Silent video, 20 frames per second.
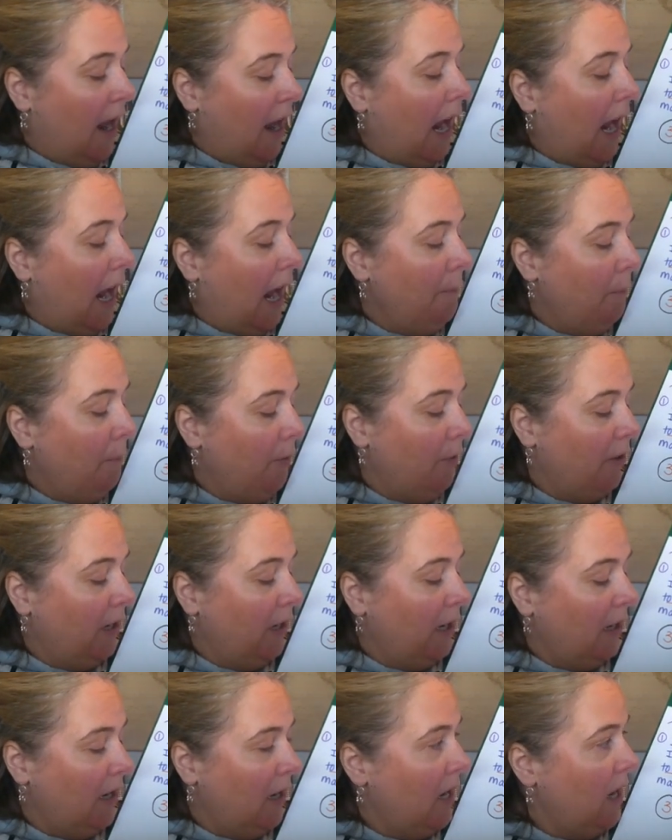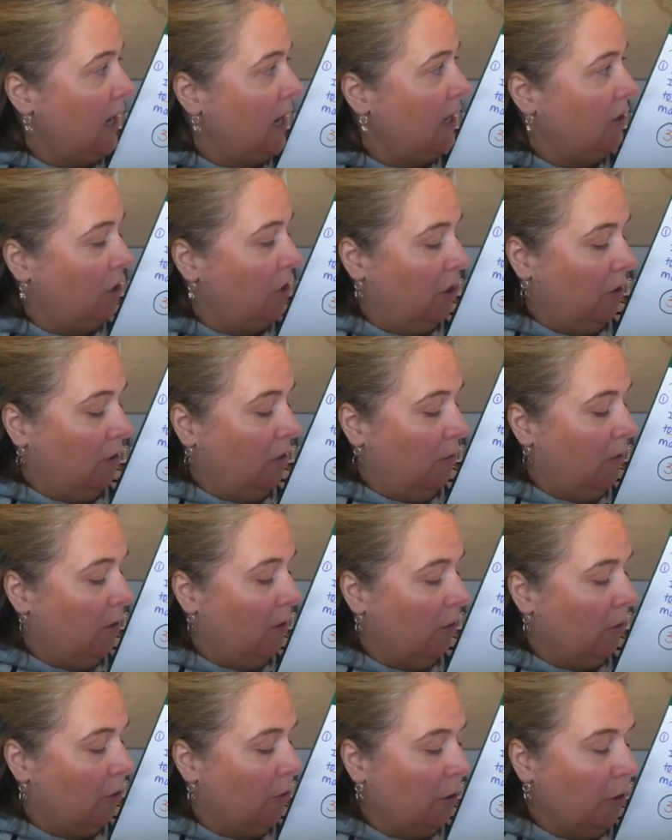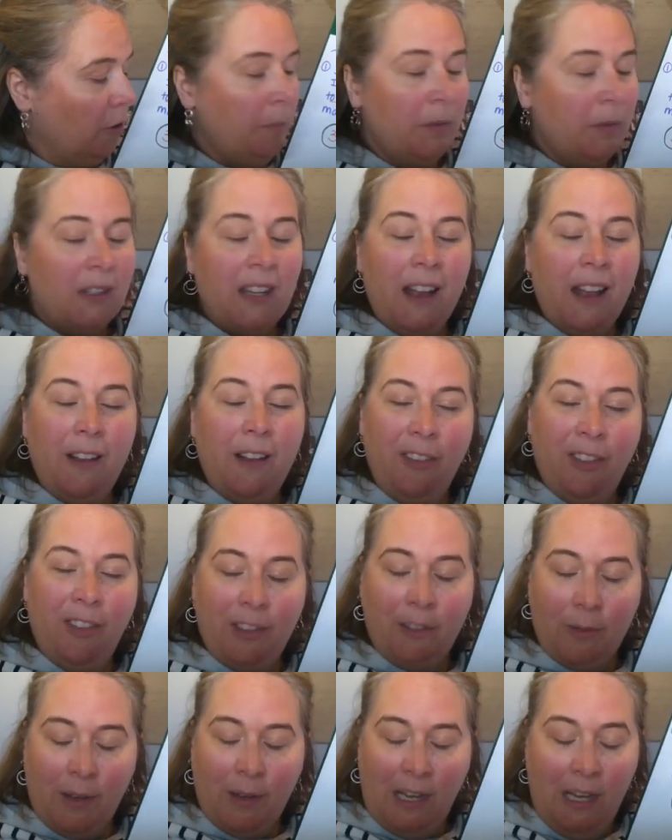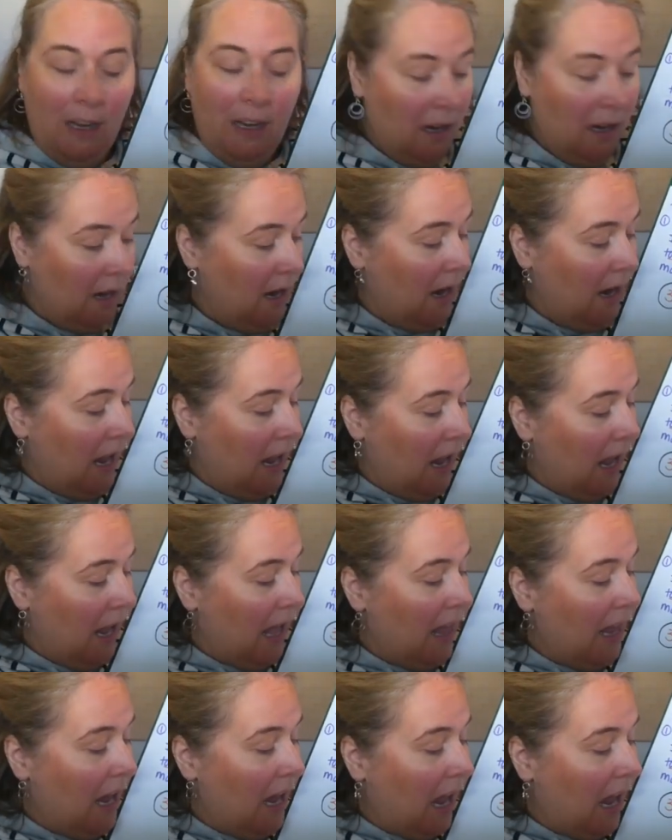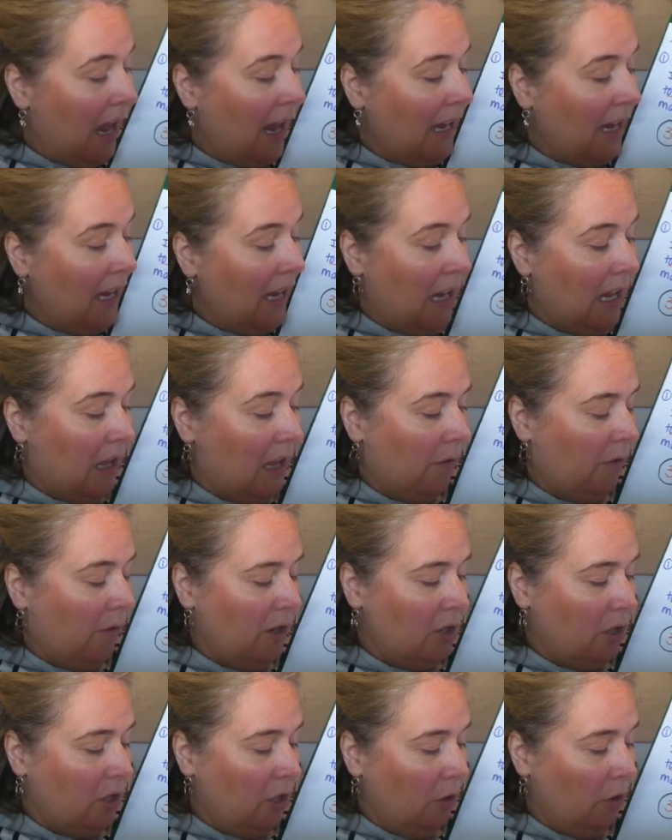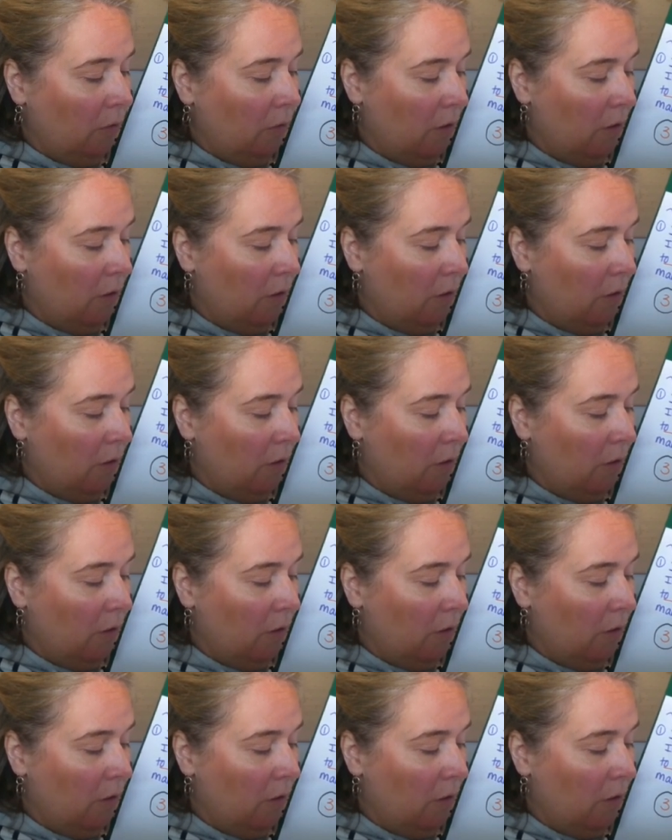I'm putting it into groups of 3, and I can give it to